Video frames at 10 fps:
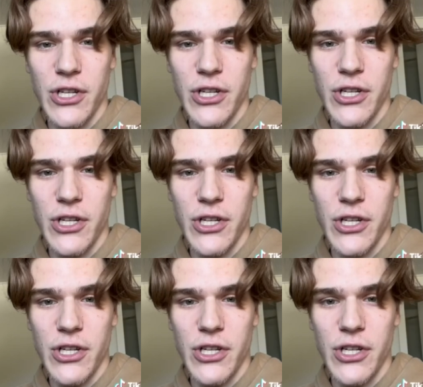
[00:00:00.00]

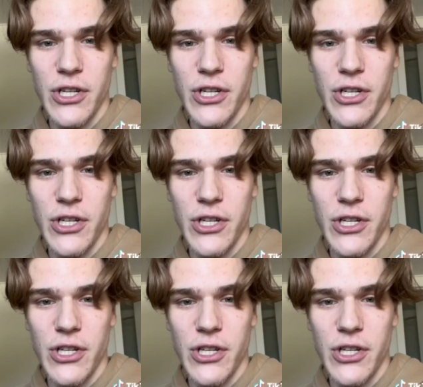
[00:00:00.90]

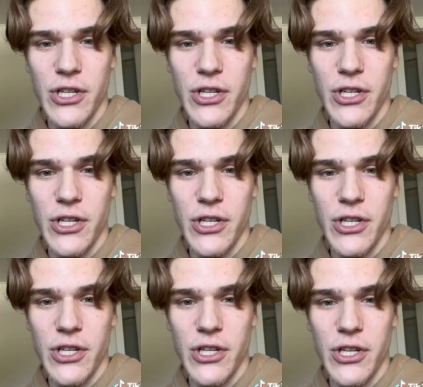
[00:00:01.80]

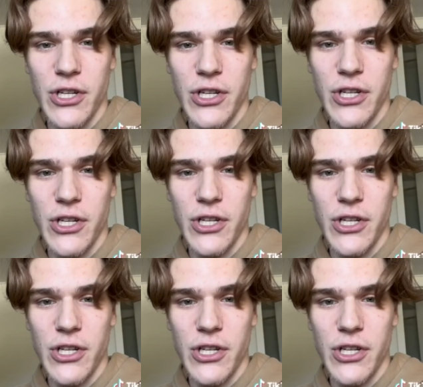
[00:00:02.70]
This person isn't speaking.